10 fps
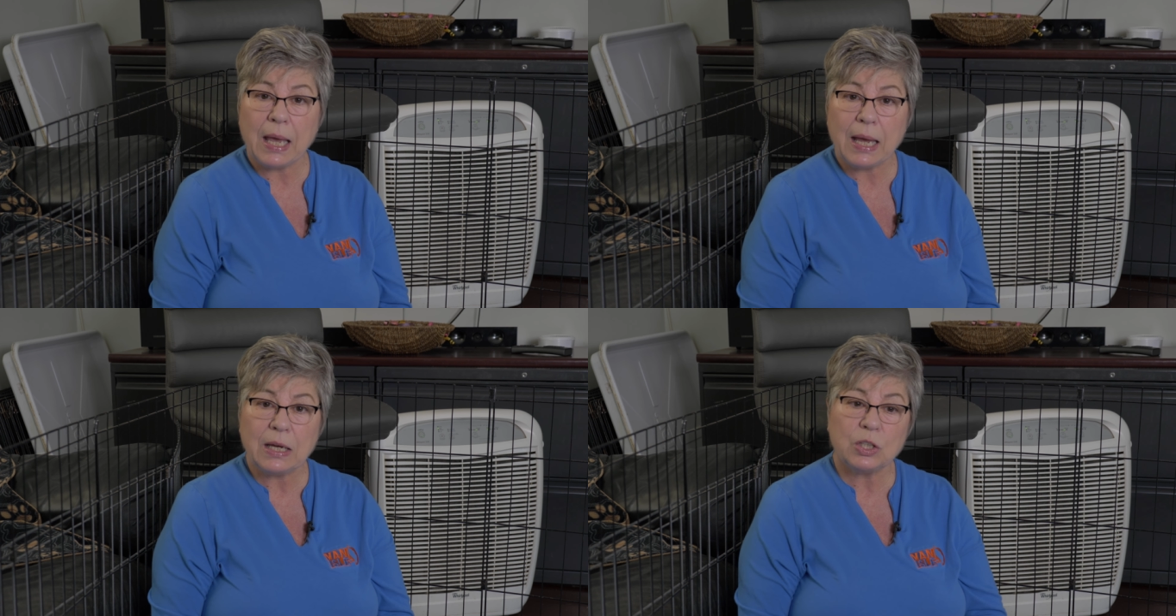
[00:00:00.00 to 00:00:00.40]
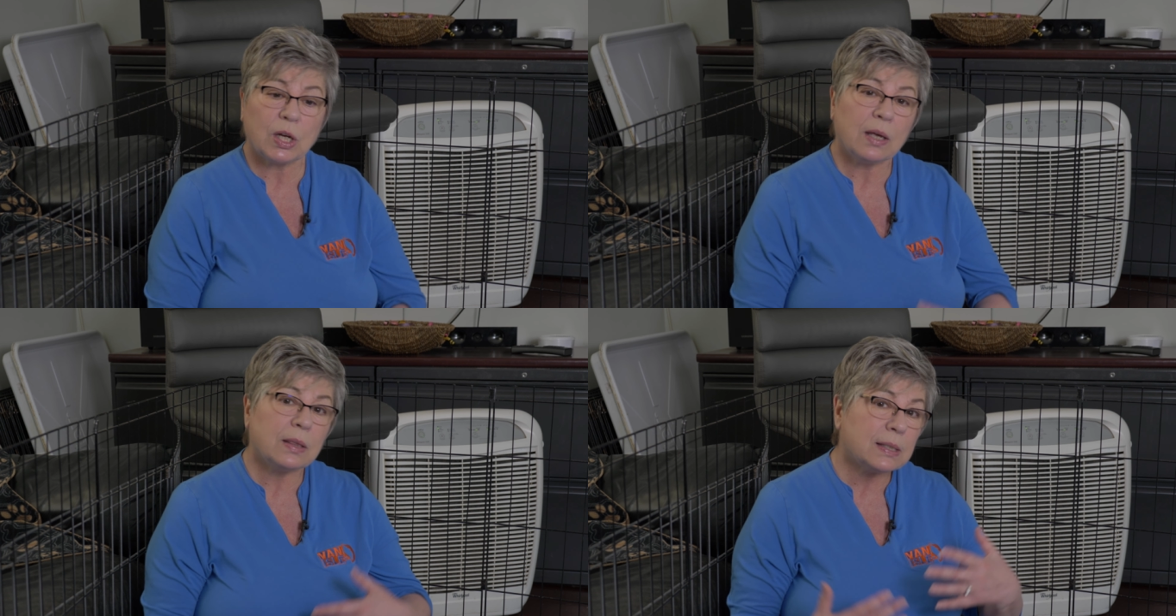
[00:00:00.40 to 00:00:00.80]
age
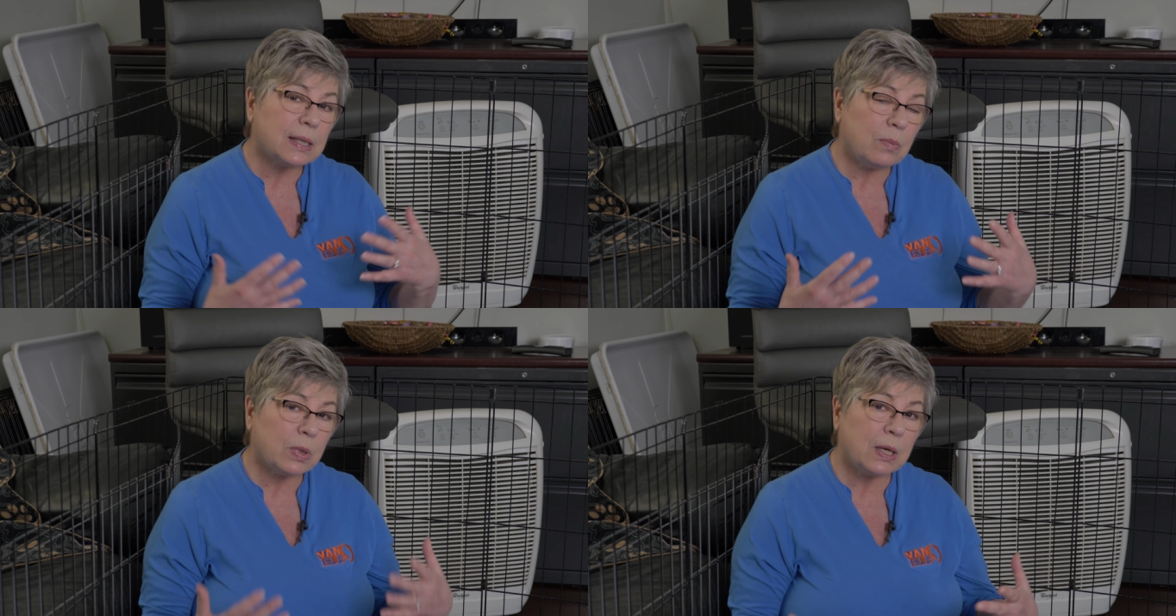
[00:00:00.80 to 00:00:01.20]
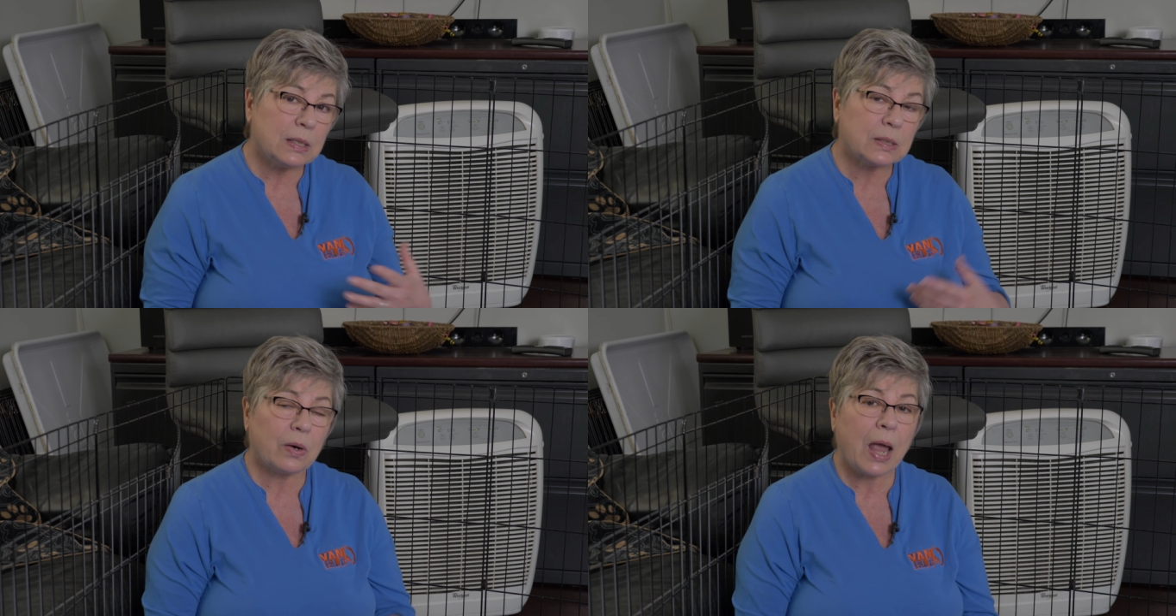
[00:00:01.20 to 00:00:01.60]
and the same
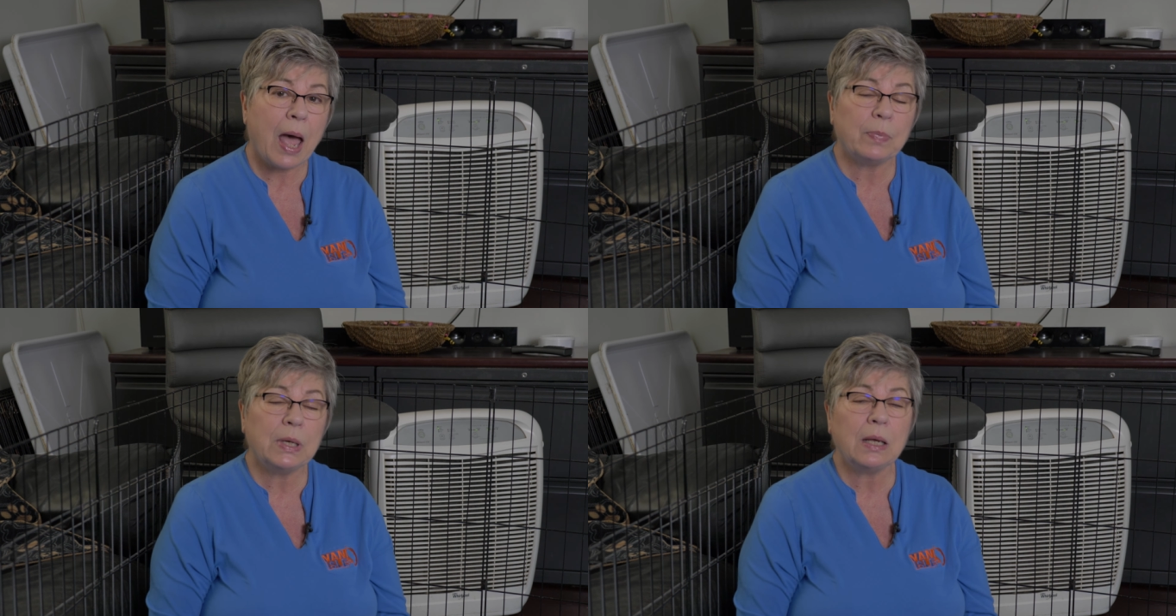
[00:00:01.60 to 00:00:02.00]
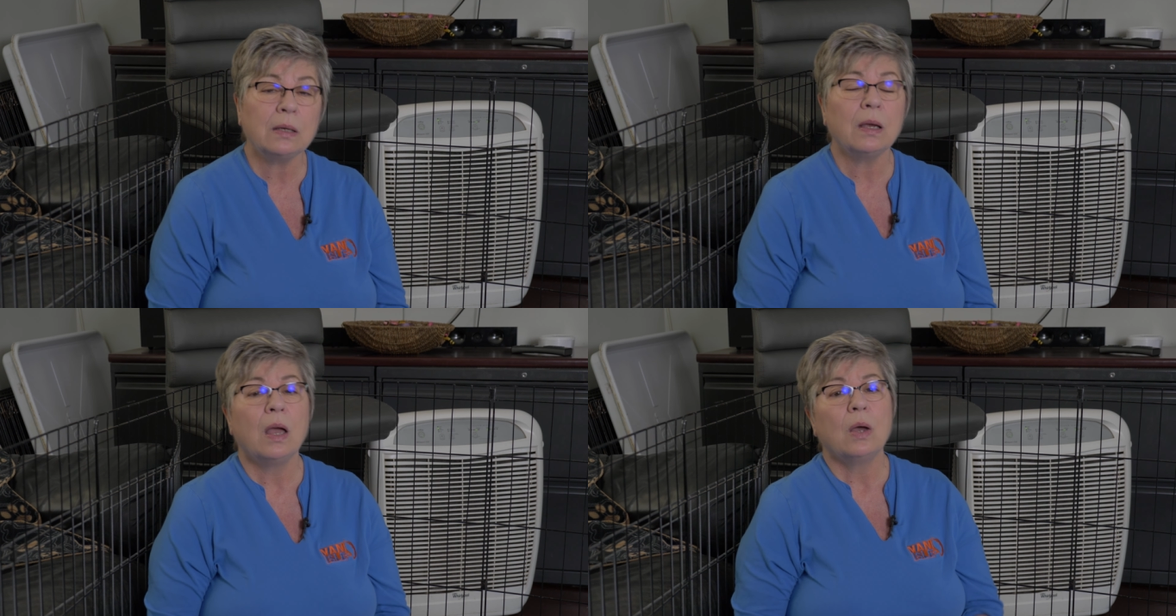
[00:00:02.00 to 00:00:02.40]
things are happening,